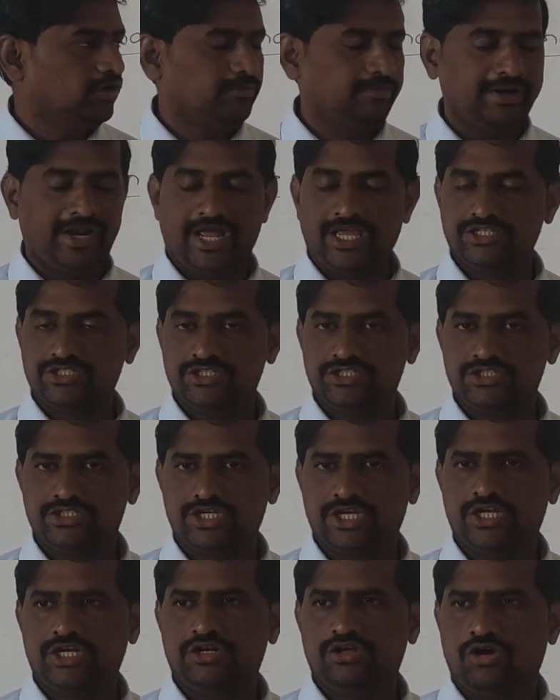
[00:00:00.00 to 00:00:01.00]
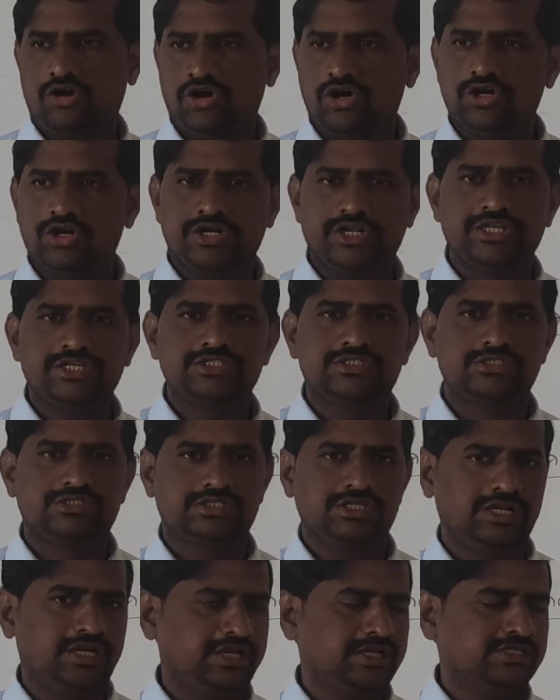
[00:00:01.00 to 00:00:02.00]
branched chain or
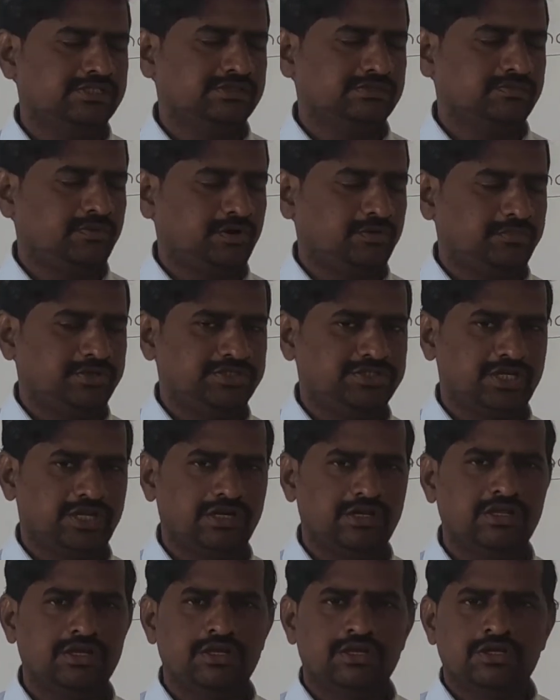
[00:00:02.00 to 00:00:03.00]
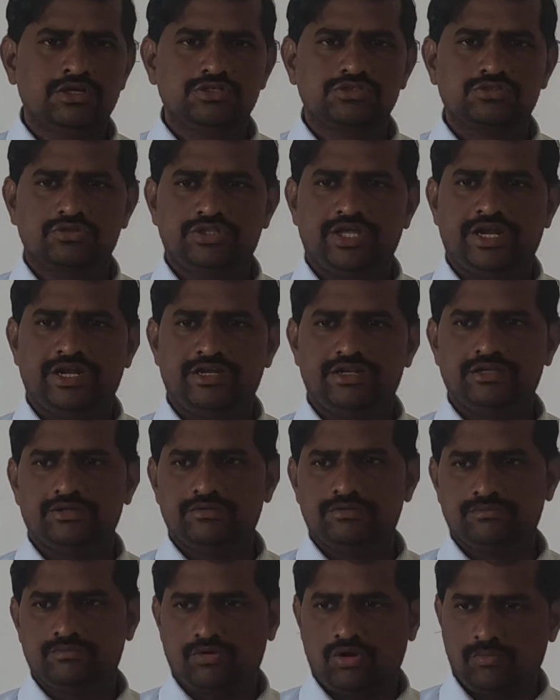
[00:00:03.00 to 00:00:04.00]
rings formation. So
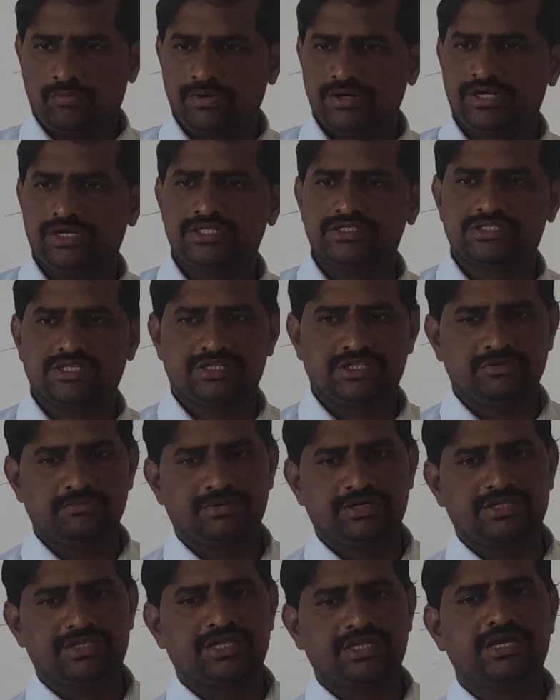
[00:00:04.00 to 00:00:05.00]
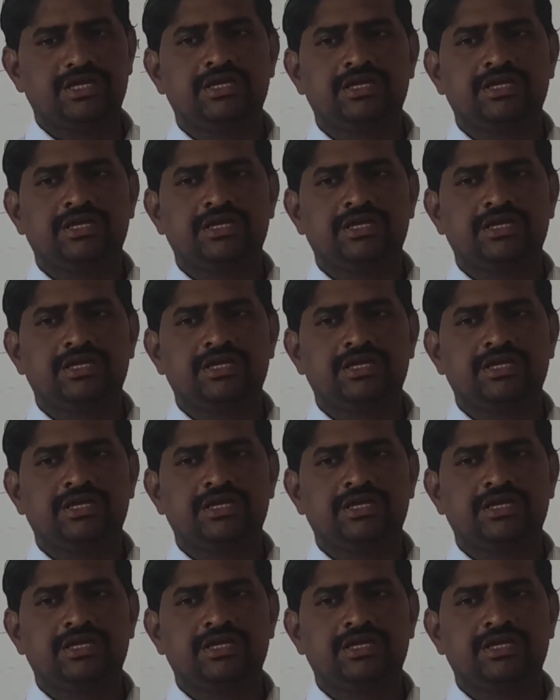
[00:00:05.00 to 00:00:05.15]
that property is nothing but the